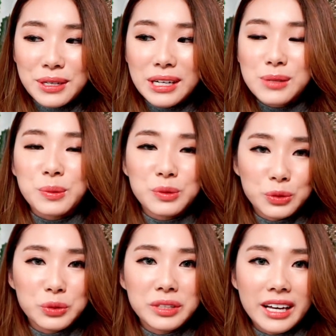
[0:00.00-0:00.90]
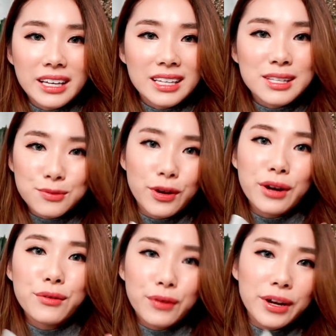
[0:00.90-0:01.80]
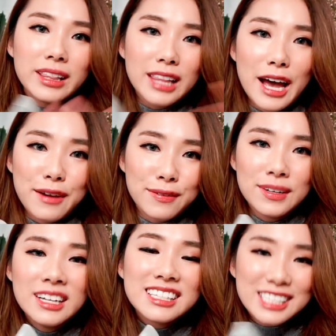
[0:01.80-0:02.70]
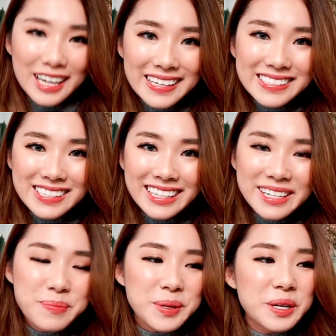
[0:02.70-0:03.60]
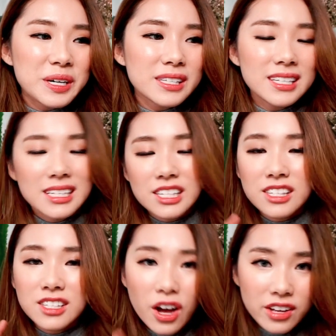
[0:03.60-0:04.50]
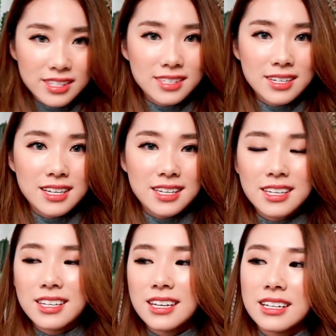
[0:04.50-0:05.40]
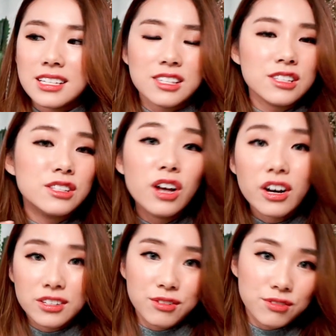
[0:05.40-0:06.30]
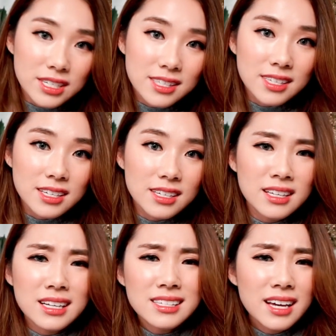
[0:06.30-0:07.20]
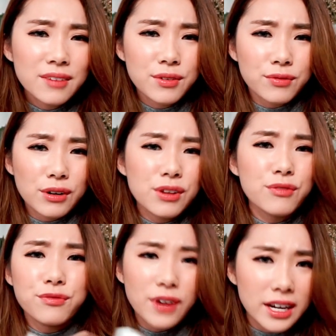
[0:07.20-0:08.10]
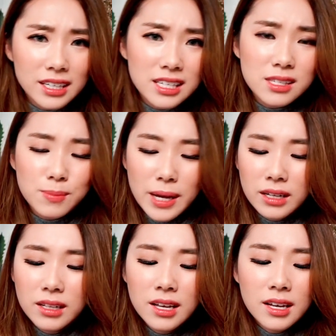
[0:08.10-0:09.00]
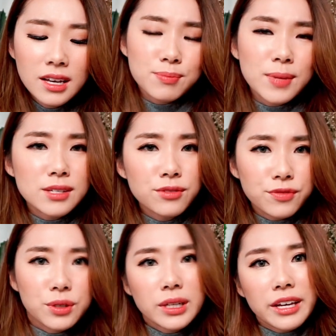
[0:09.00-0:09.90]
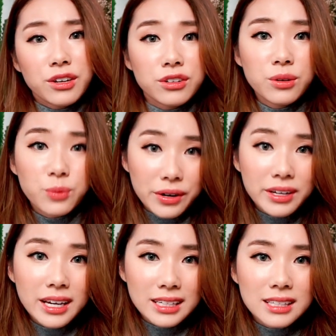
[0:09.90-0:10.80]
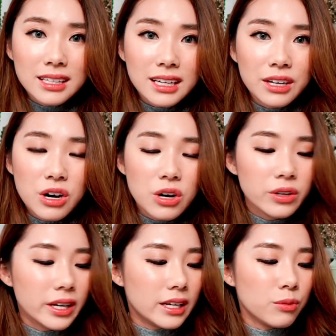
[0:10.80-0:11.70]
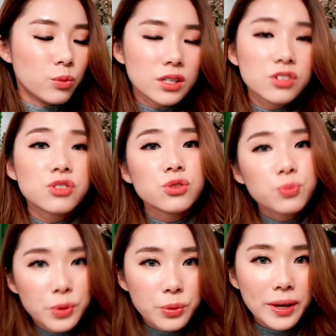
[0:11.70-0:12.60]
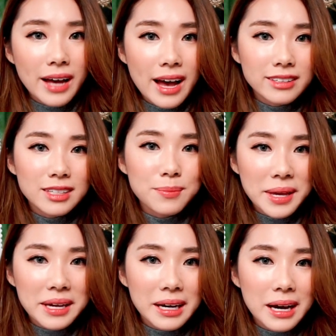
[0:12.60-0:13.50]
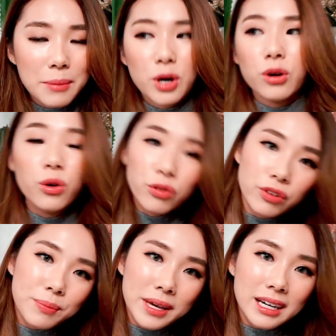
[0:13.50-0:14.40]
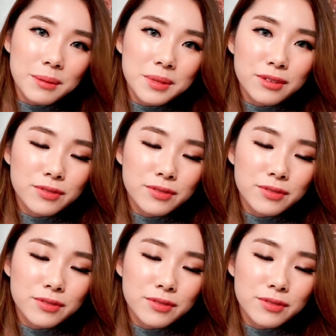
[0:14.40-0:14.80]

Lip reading: you guys will know that it is very, very life-changing because it is not sticky, it is not greasy, it doesn't have a very funky smell. It just makes you feel like you're not wearing anything at all, and it works super well under makeup or over makeup